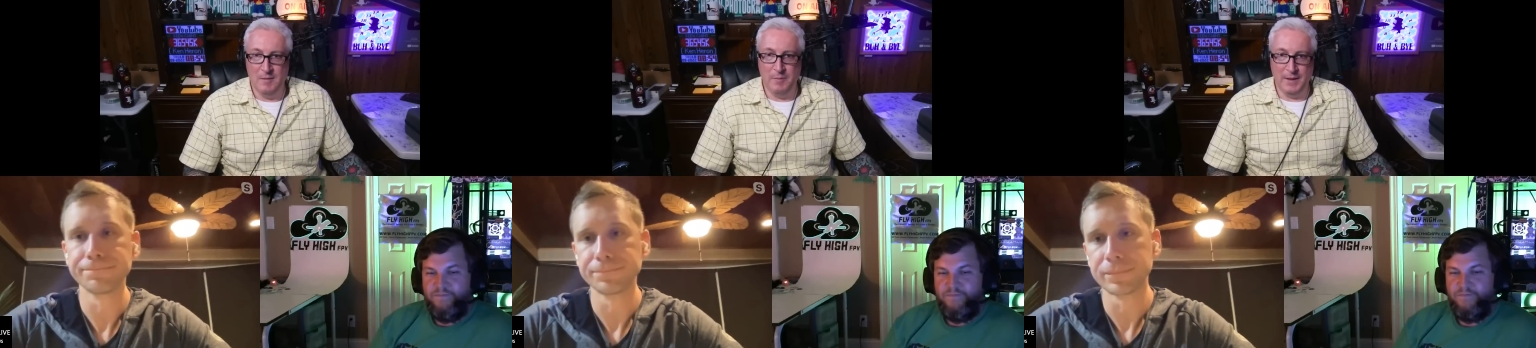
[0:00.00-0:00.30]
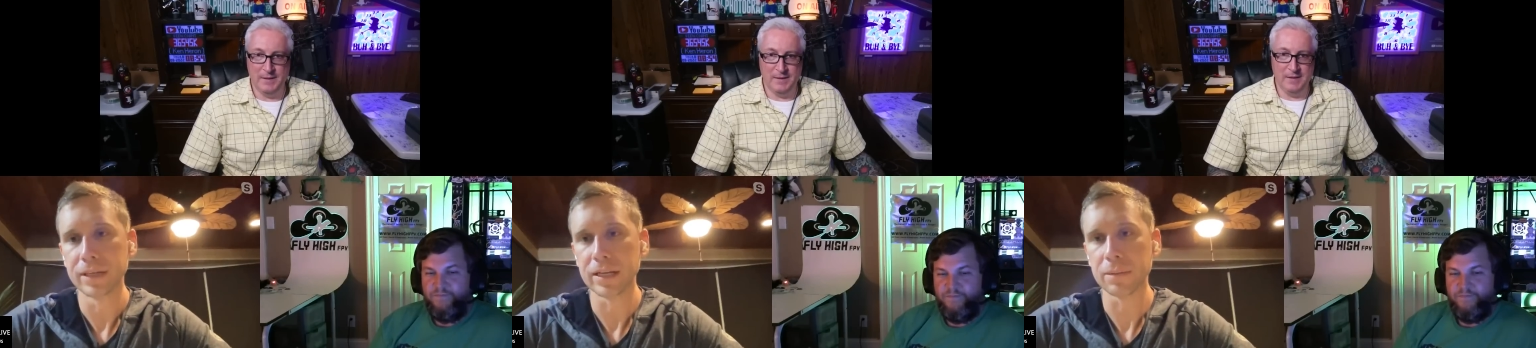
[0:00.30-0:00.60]

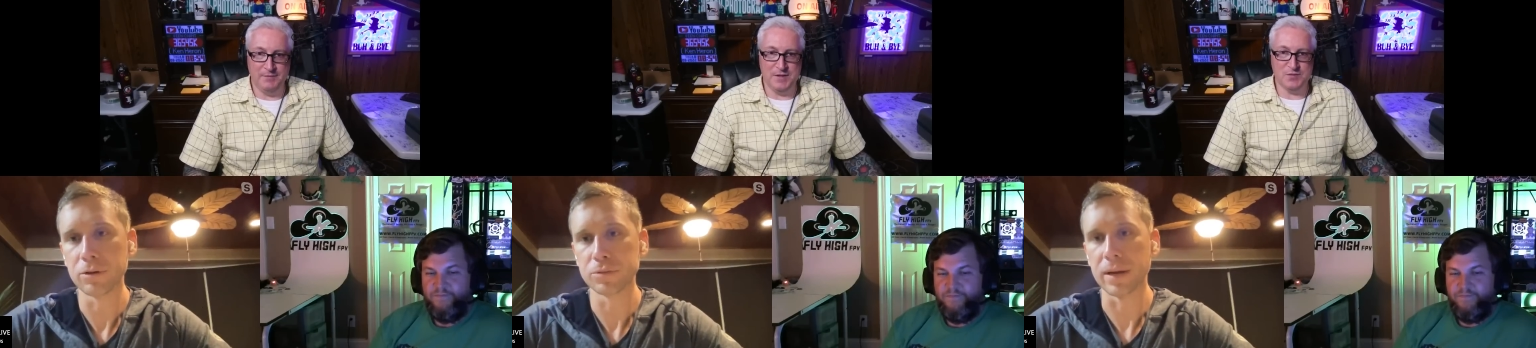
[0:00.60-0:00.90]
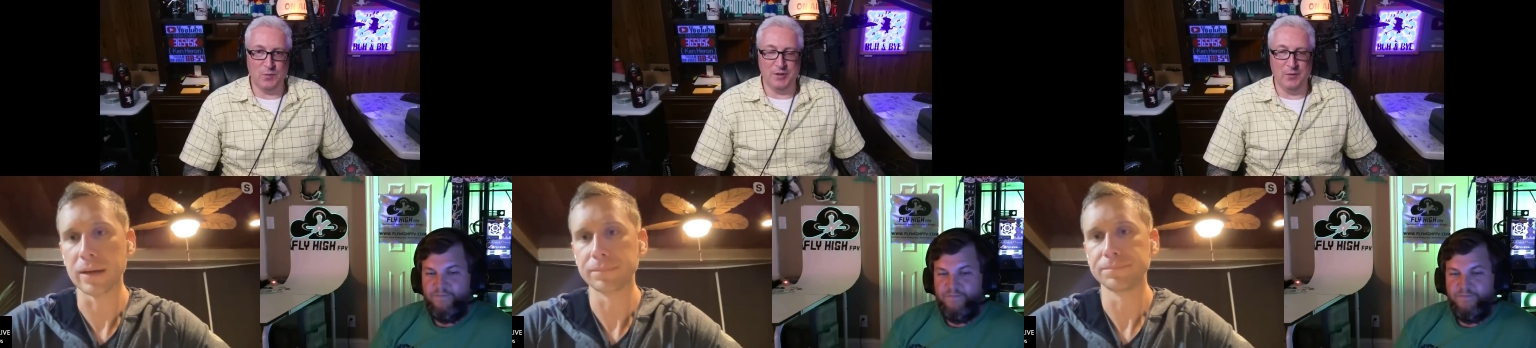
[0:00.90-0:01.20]
Speaker 1: But if this
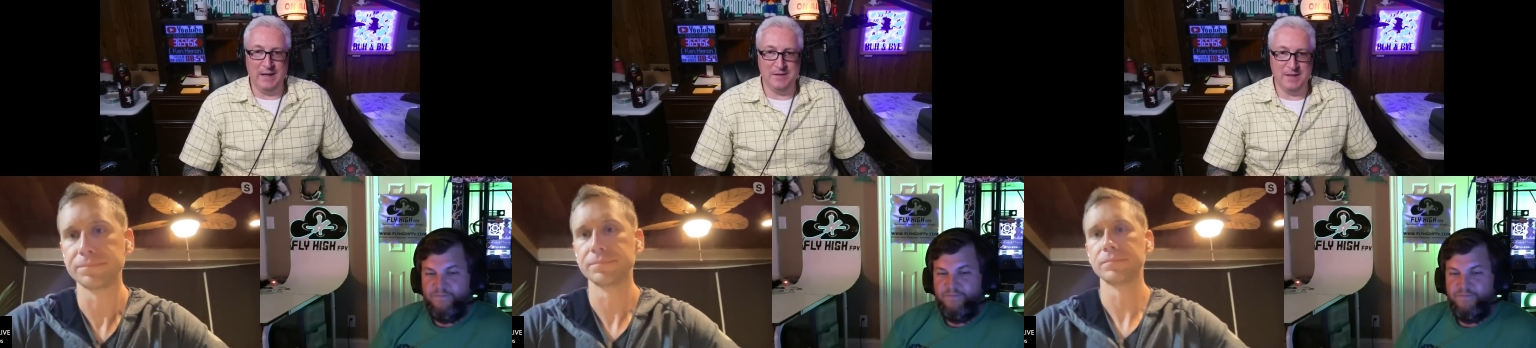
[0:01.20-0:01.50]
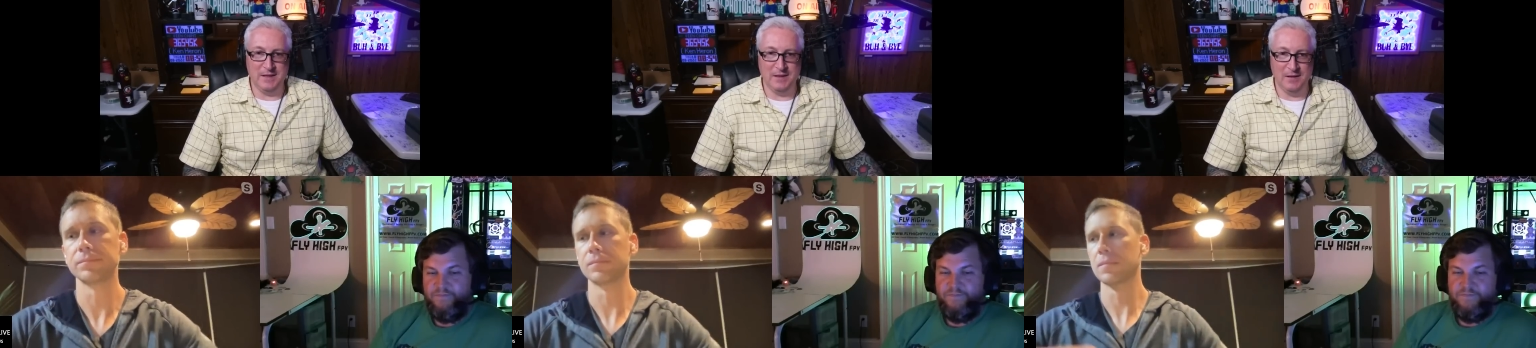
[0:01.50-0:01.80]
108
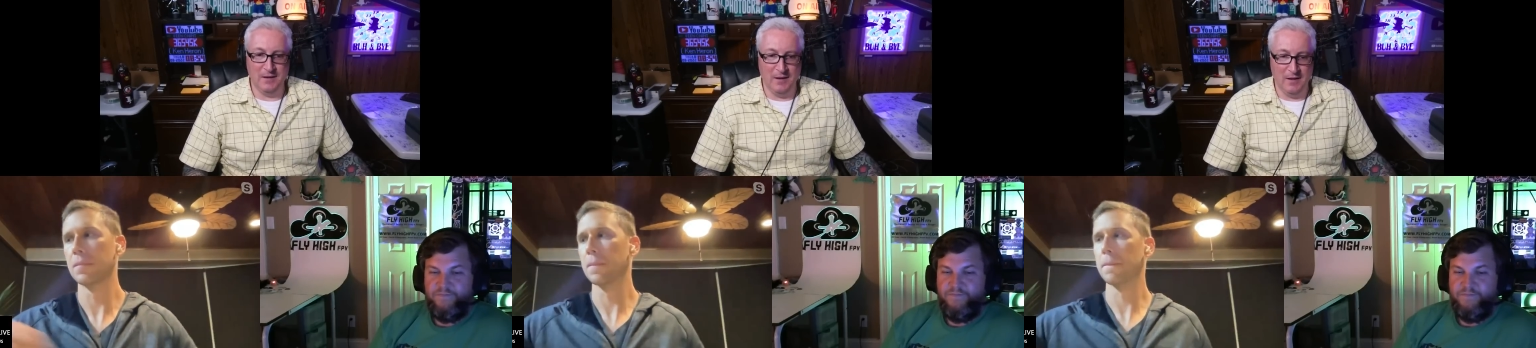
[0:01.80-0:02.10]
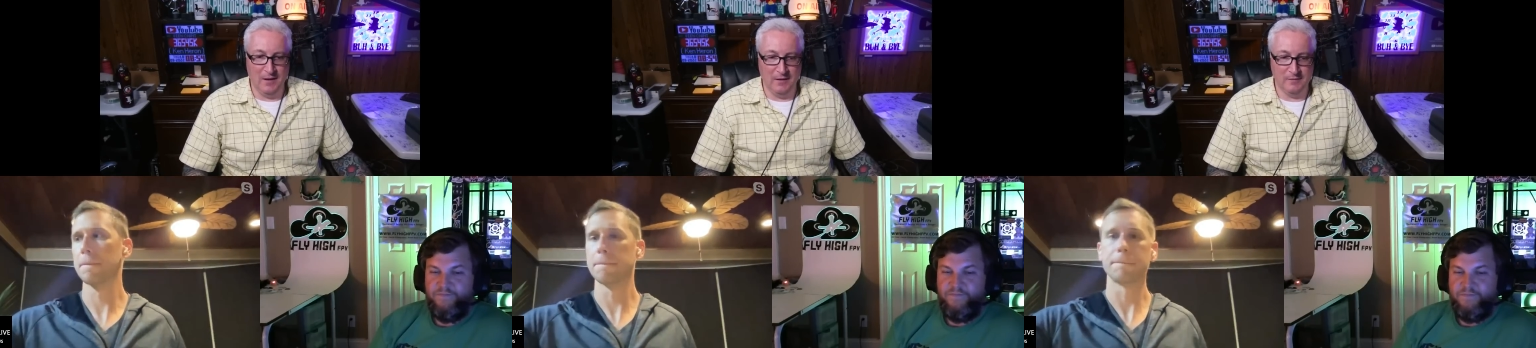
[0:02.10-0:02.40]
thing
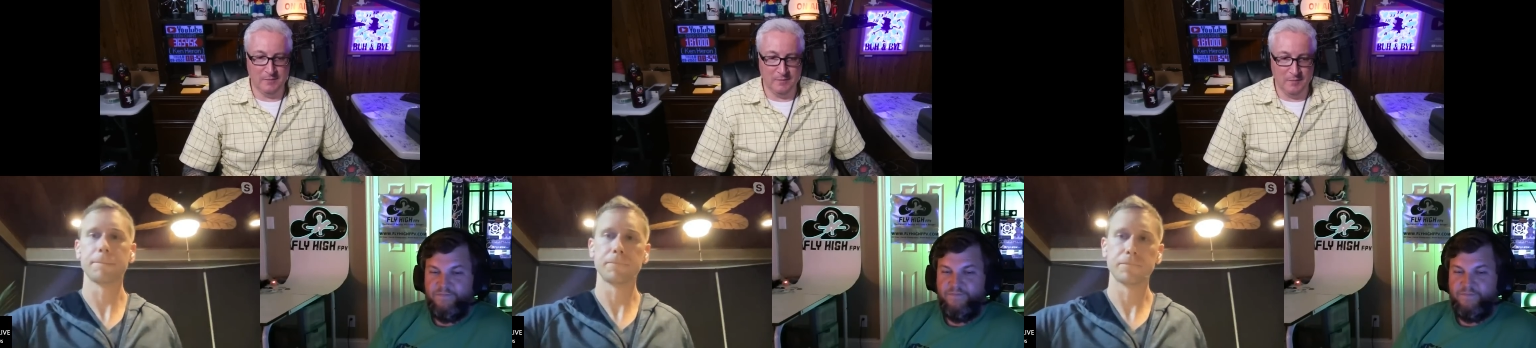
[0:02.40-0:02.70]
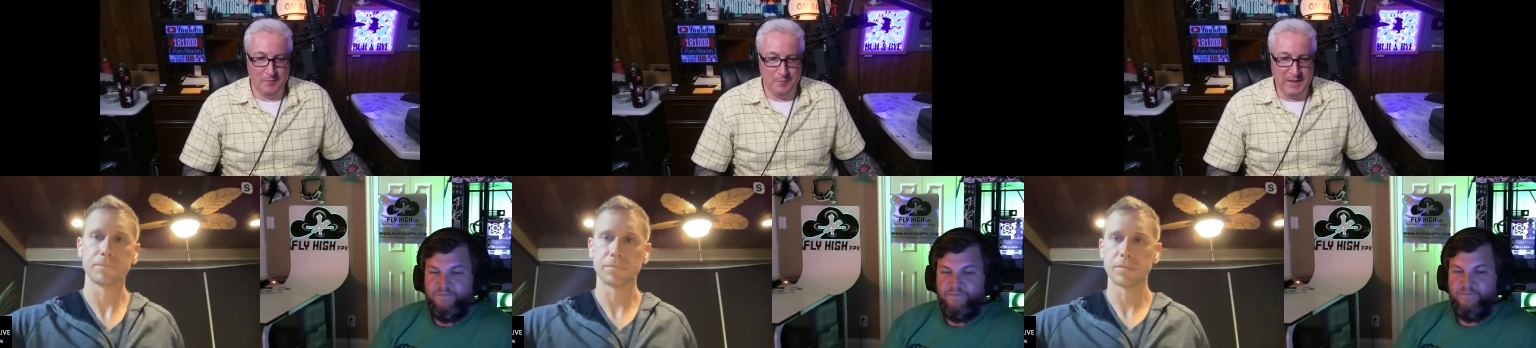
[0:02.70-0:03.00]
uh,
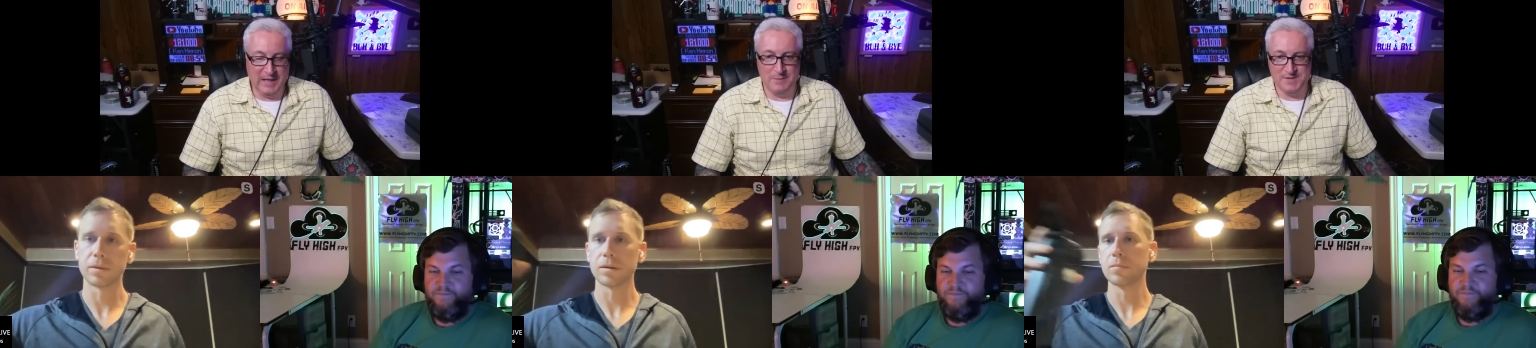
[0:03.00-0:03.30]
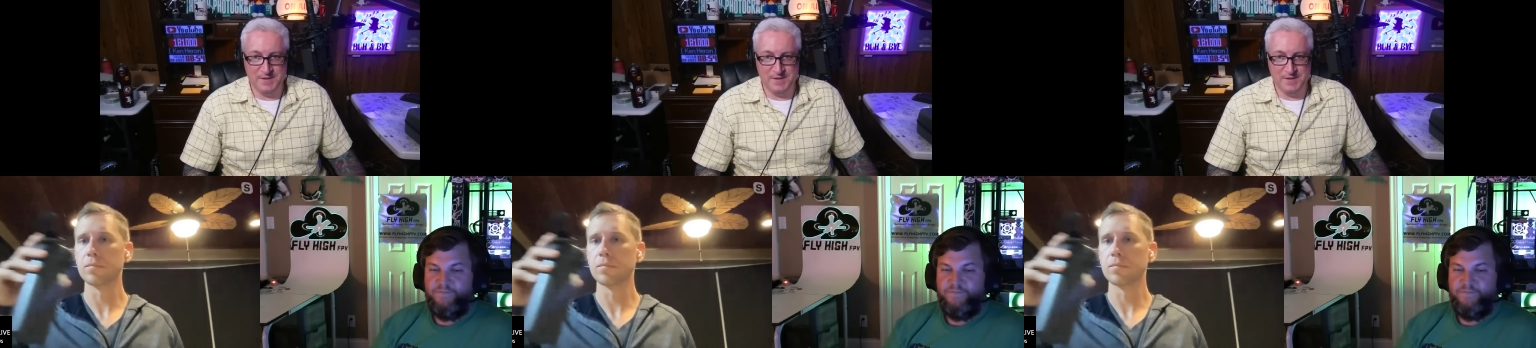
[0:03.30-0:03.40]
becomes a